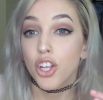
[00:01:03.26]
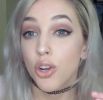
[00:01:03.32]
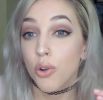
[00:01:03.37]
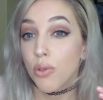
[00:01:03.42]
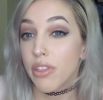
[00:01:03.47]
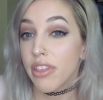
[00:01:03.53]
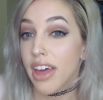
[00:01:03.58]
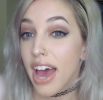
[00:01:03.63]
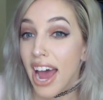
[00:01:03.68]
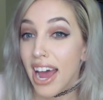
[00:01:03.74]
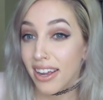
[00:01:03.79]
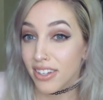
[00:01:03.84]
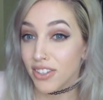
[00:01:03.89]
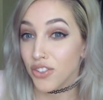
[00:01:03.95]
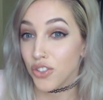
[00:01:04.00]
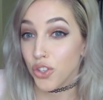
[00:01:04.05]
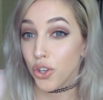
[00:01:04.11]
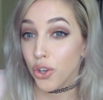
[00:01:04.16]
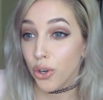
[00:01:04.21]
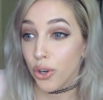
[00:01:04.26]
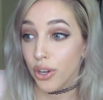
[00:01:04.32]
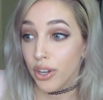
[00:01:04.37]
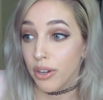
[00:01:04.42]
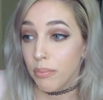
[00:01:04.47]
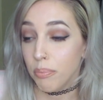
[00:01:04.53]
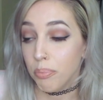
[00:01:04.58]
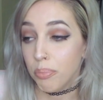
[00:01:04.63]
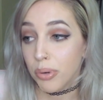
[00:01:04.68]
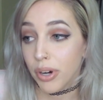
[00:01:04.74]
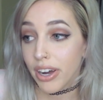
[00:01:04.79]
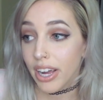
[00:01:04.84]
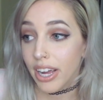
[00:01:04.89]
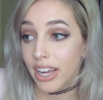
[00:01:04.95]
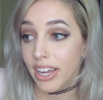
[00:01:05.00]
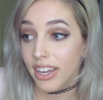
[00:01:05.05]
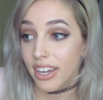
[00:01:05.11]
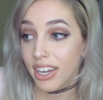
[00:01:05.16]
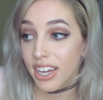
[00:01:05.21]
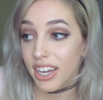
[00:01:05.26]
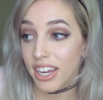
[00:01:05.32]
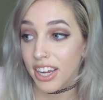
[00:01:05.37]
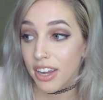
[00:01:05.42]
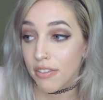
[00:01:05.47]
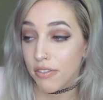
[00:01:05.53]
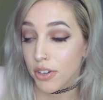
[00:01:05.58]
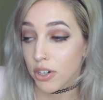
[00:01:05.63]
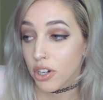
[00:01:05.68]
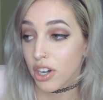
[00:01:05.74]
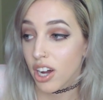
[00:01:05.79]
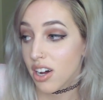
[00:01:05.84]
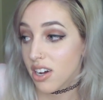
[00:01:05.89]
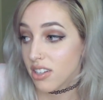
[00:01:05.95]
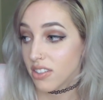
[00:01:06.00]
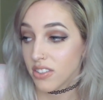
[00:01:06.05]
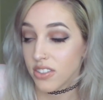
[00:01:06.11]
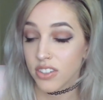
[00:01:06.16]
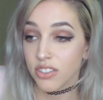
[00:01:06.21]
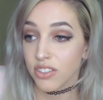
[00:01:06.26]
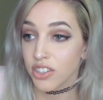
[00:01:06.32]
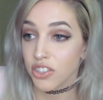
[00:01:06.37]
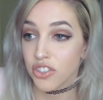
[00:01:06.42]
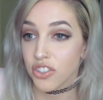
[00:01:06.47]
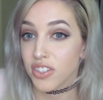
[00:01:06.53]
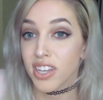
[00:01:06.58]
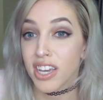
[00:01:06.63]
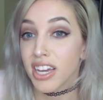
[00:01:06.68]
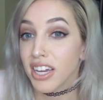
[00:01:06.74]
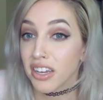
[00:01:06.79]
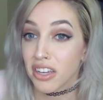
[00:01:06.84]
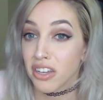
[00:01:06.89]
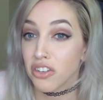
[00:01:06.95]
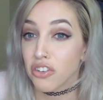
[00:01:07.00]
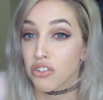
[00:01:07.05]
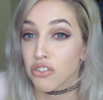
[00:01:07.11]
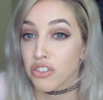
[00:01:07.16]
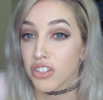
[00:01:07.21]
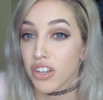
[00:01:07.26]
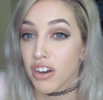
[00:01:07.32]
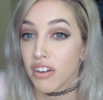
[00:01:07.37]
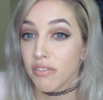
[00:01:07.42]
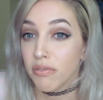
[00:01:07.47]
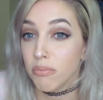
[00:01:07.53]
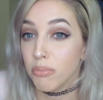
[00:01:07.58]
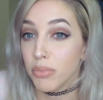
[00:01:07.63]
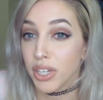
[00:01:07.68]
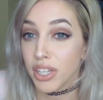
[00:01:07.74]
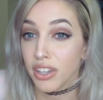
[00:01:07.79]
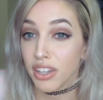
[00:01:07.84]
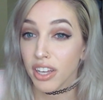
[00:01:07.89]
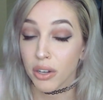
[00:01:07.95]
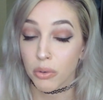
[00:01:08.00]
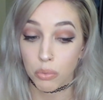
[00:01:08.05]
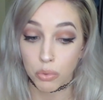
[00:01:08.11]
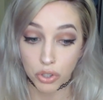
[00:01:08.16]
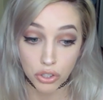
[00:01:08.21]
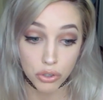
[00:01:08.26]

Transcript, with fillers: you know, that is good. But if you're constantly just kicking yourself and being like, well,